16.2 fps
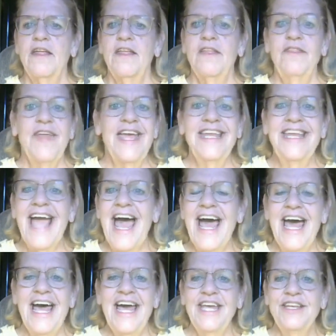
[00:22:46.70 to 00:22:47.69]
They
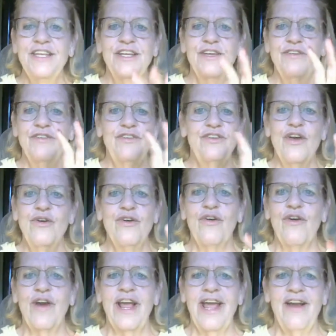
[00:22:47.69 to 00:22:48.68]
had no
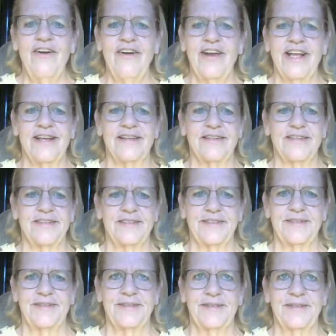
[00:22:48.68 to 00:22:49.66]
gray area.
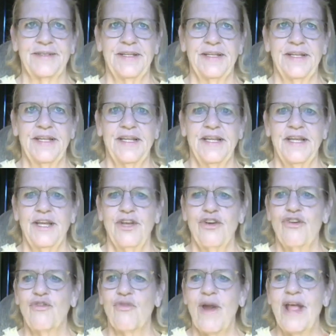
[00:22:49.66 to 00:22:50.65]

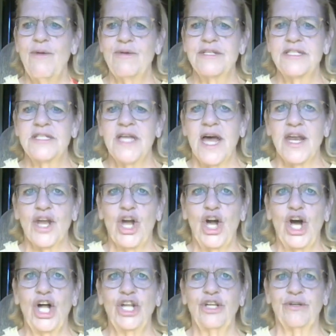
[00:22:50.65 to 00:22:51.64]
Gray was not a
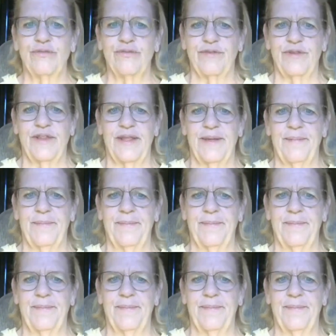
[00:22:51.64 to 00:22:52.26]
color for them.